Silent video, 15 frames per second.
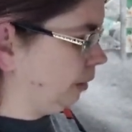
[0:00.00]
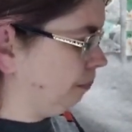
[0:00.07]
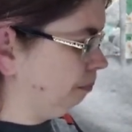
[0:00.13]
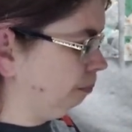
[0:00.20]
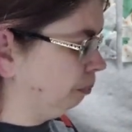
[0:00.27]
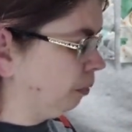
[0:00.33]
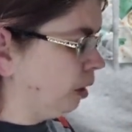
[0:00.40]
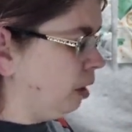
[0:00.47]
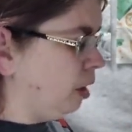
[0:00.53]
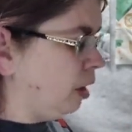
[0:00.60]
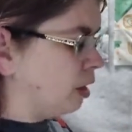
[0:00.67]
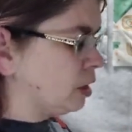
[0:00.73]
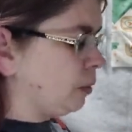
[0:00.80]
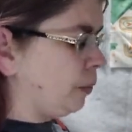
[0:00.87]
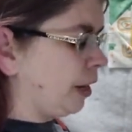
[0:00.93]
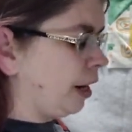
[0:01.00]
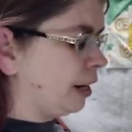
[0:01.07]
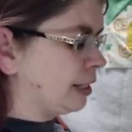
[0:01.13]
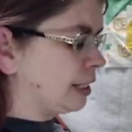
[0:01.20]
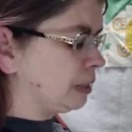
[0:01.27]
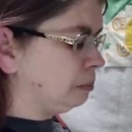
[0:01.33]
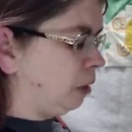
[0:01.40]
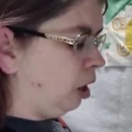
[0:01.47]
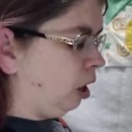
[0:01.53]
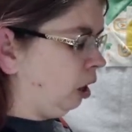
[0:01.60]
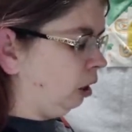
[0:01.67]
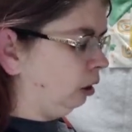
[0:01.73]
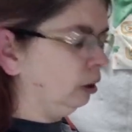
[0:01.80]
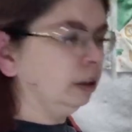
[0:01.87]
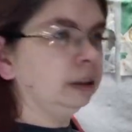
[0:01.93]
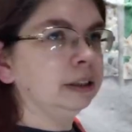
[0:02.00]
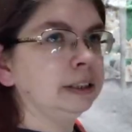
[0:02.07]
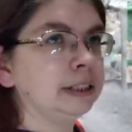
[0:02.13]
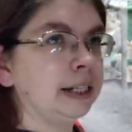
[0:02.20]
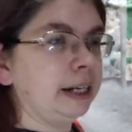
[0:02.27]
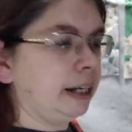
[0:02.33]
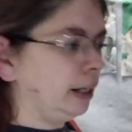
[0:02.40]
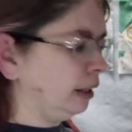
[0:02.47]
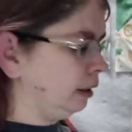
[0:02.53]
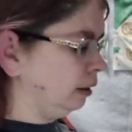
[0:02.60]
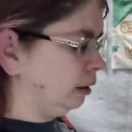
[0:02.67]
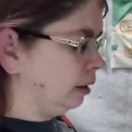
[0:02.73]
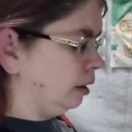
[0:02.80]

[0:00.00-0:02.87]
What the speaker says: it. So we got a small tan,